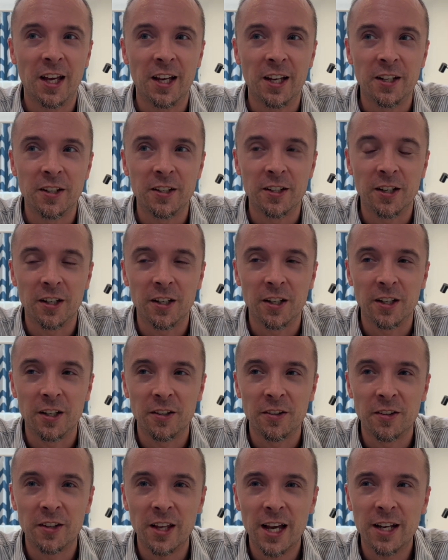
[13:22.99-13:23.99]
And
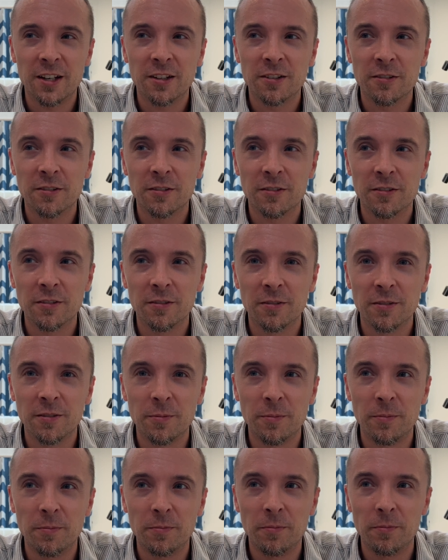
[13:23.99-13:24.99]
that
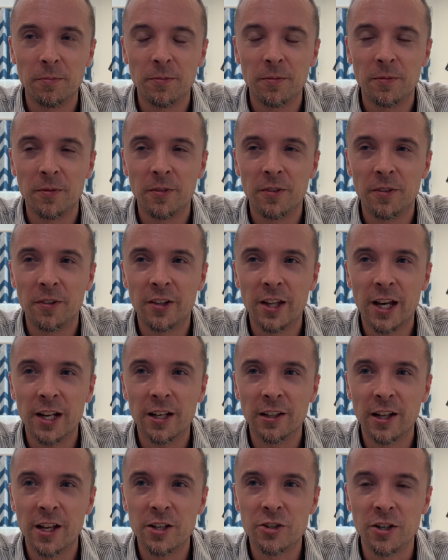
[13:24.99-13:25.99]

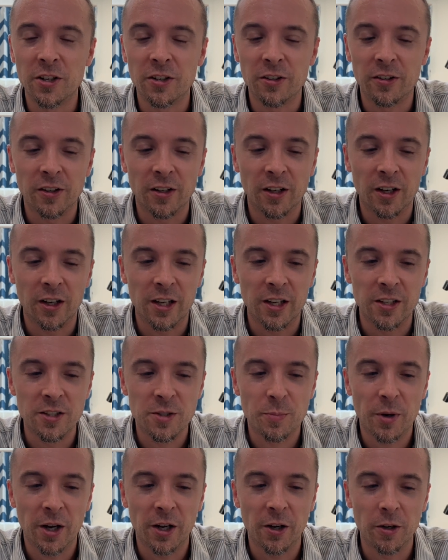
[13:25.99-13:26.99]
legend
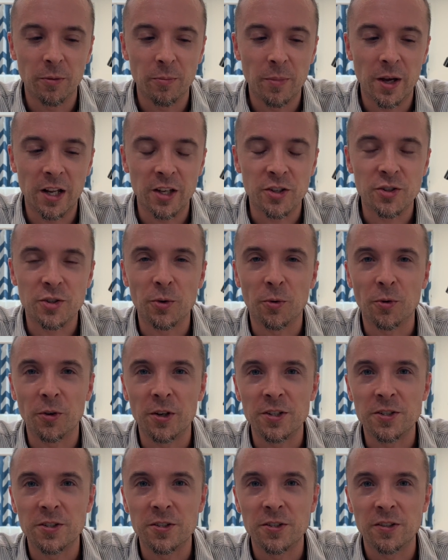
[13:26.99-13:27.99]
inspired many
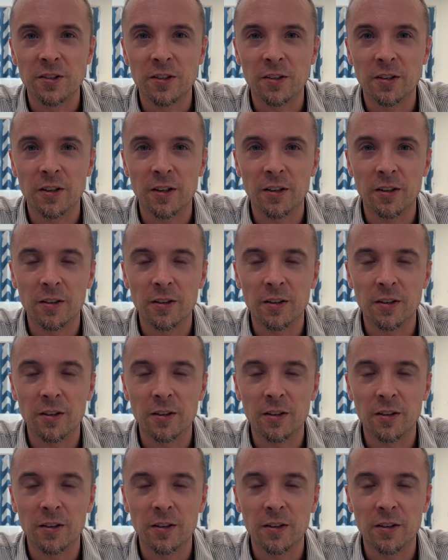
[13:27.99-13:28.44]
stories.